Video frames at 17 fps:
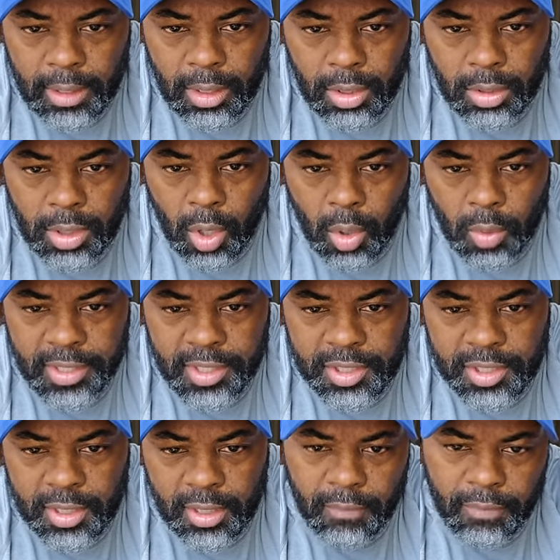Gold and
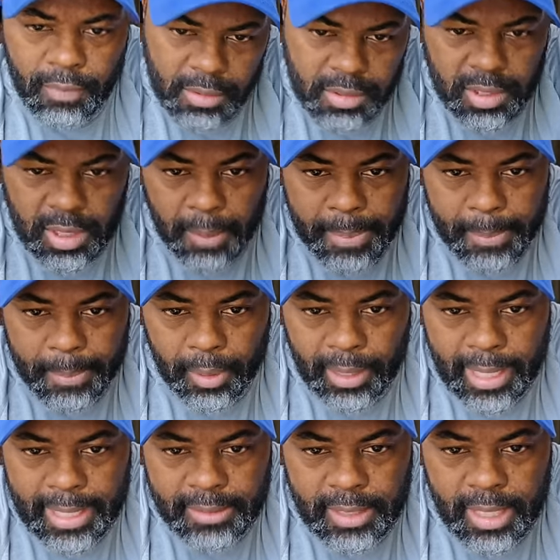silver. Some people
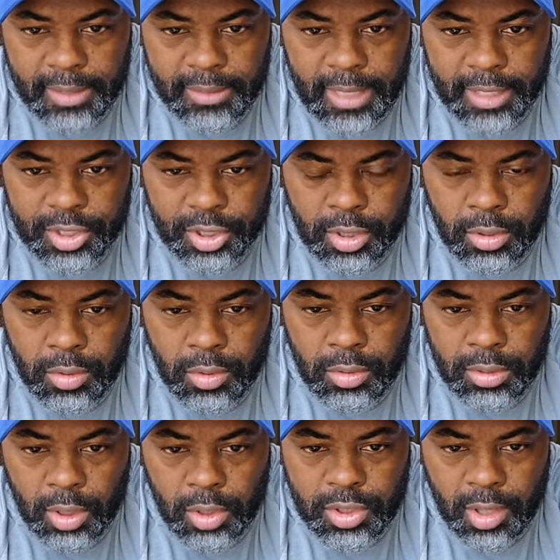like that. That's cool.
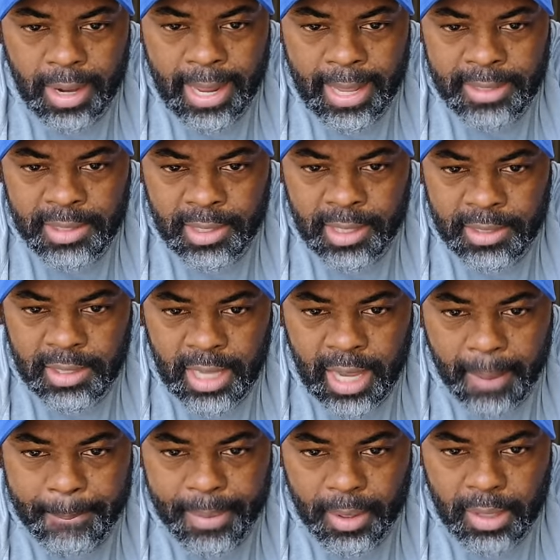Those are assets.
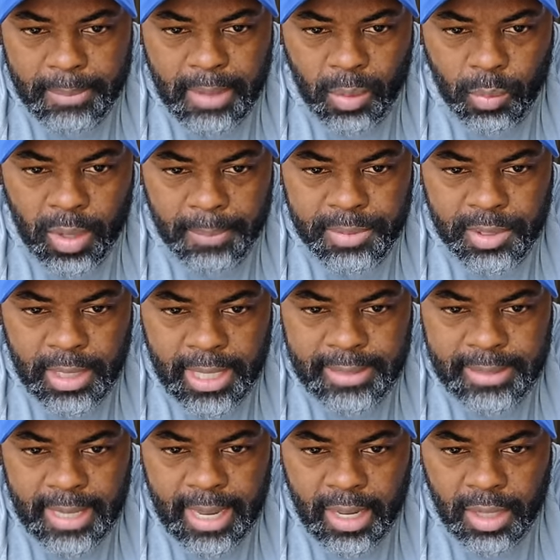I'm building my website
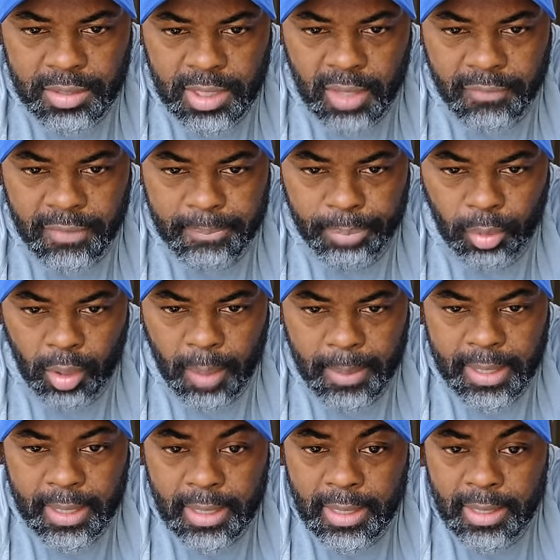now, self
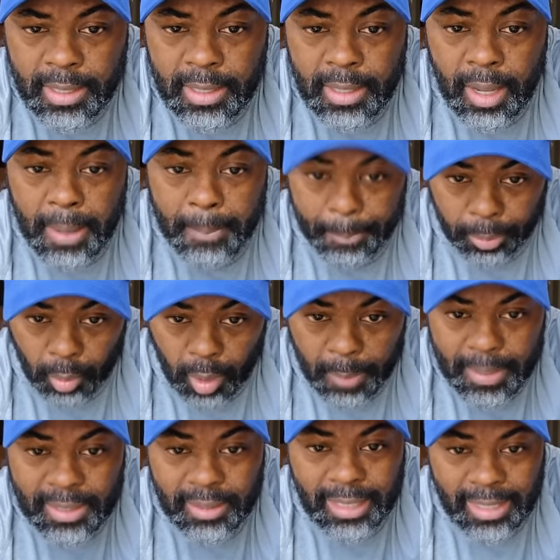employment
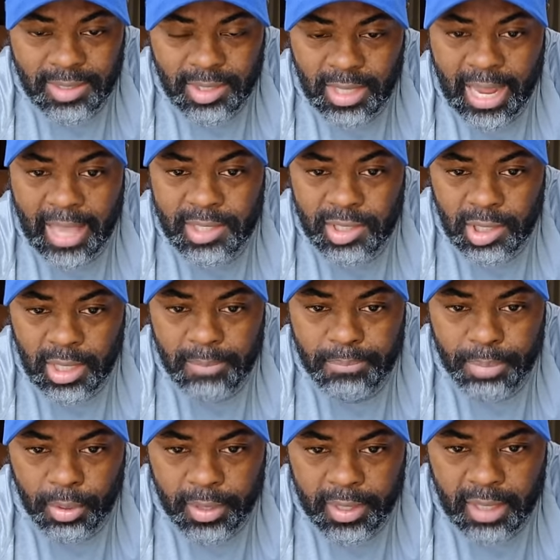employment, that's an asset.
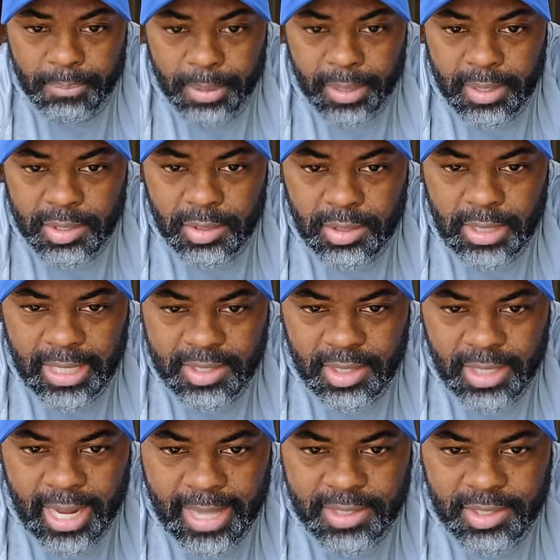Building a business, that's
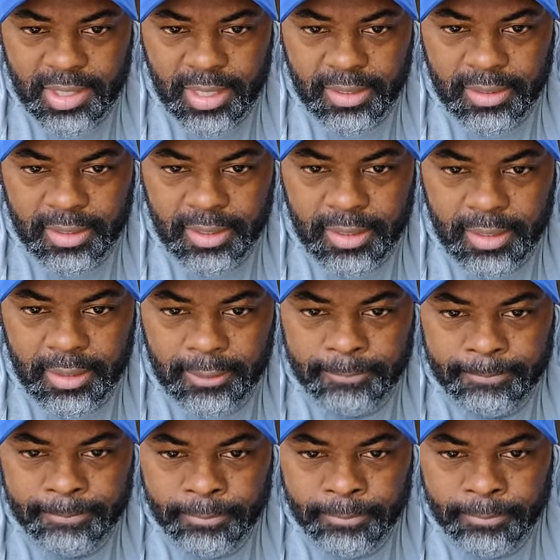an asset. Good.